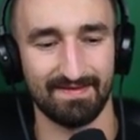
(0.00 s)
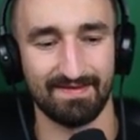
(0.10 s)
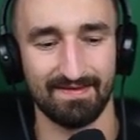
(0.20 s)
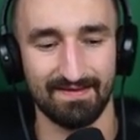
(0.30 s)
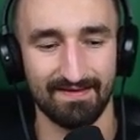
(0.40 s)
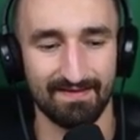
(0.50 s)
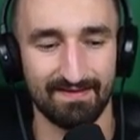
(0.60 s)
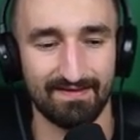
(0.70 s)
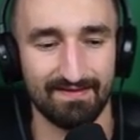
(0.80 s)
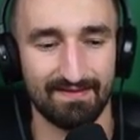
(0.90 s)

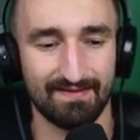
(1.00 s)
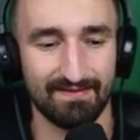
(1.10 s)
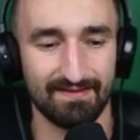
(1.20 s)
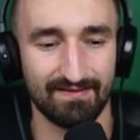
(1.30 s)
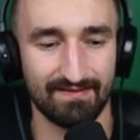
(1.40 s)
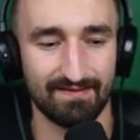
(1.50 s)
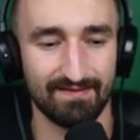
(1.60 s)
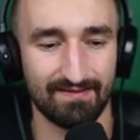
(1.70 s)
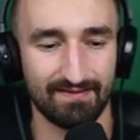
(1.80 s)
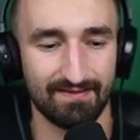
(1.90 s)
(silence)